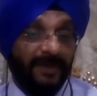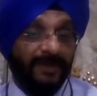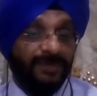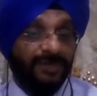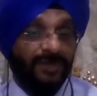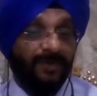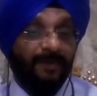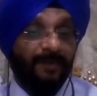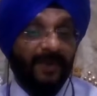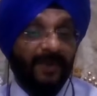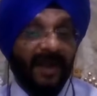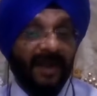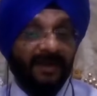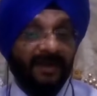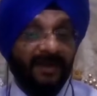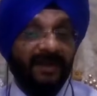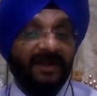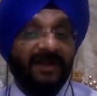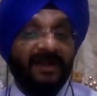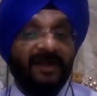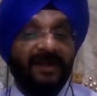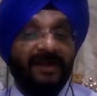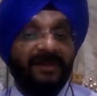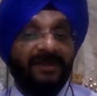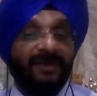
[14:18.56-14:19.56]
So
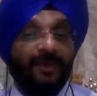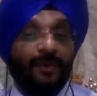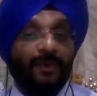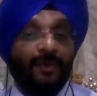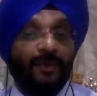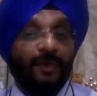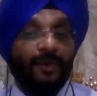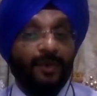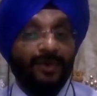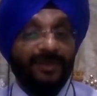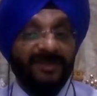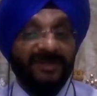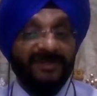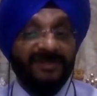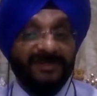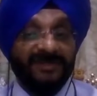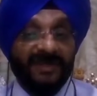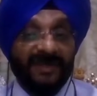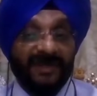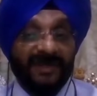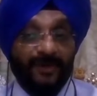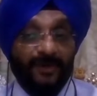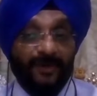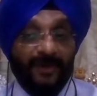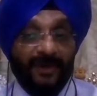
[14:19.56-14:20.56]
practically the OT
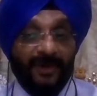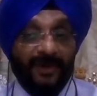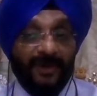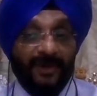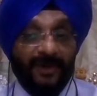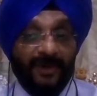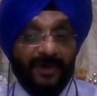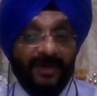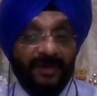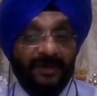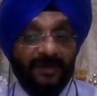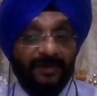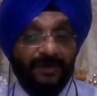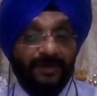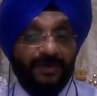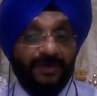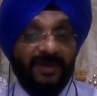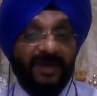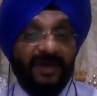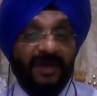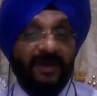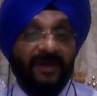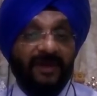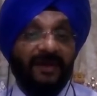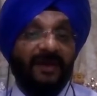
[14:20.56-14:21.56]
security
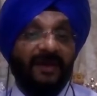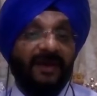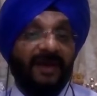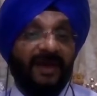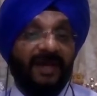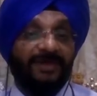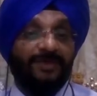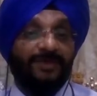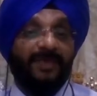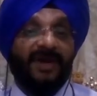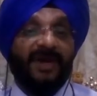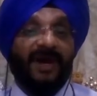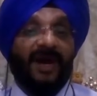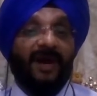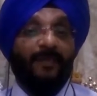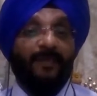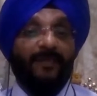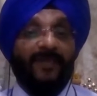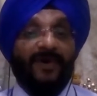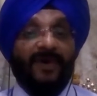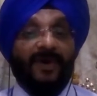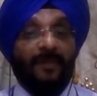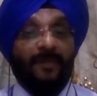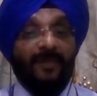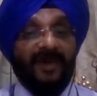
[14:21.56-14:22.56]
today has become
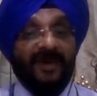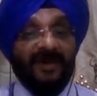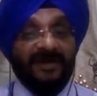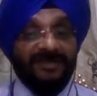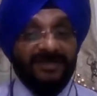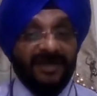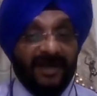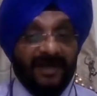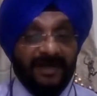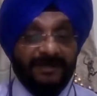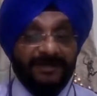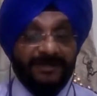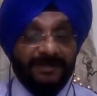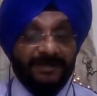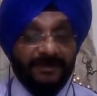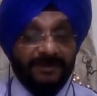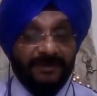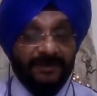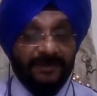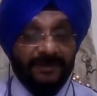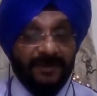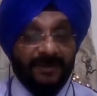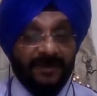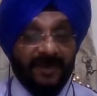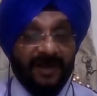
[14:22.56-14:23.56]
a bigger challenge,
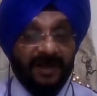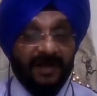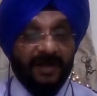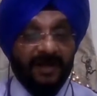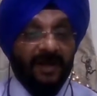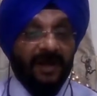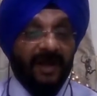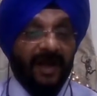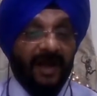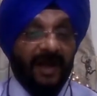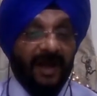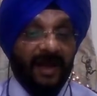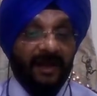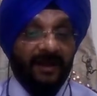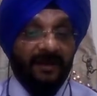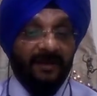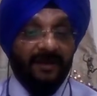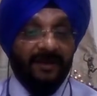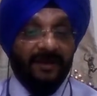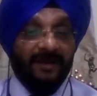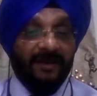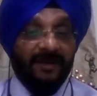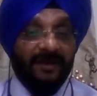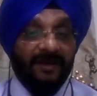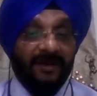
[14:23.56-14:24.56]
right? And
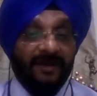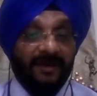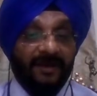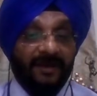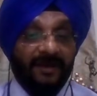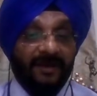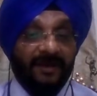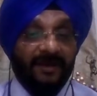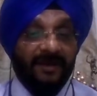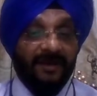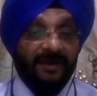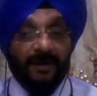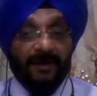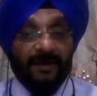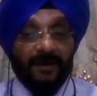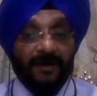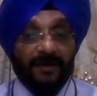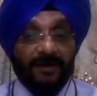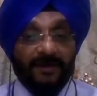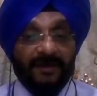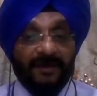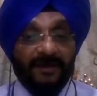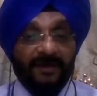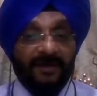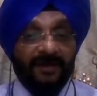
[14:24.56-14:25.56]

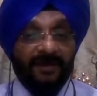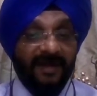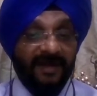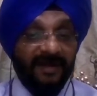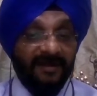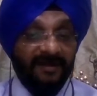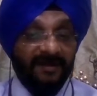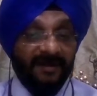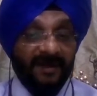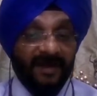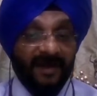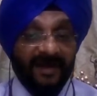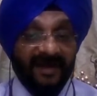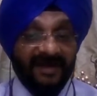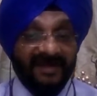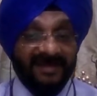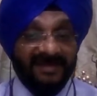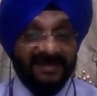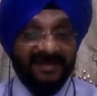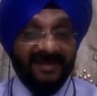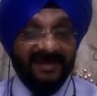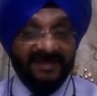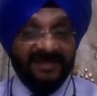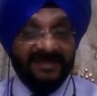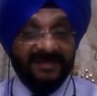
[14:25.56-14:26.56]
the data
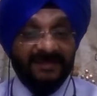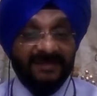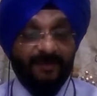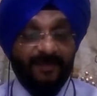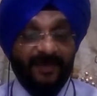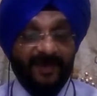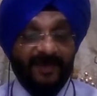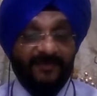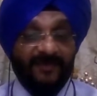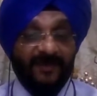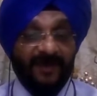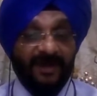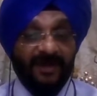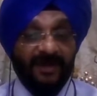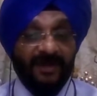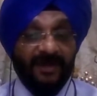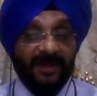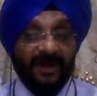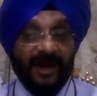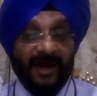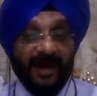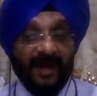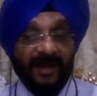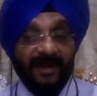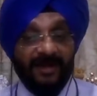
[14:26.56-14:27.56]
access between
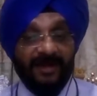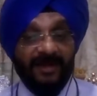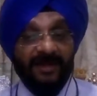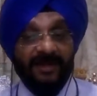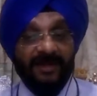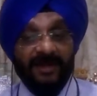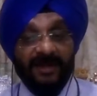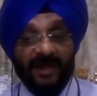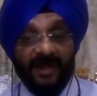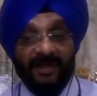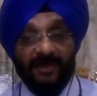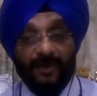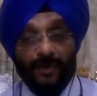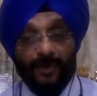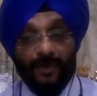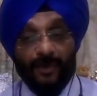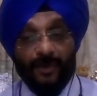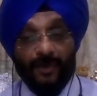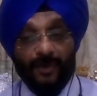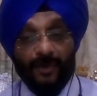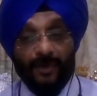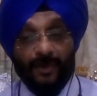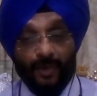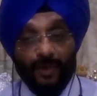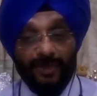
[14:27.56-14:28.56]
the IT and the
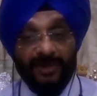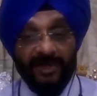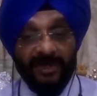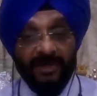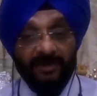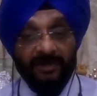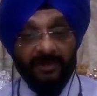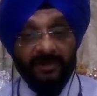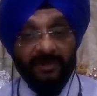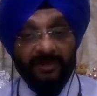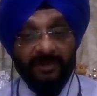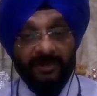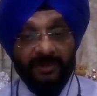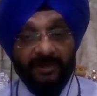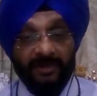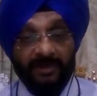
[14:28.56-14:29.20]
OT,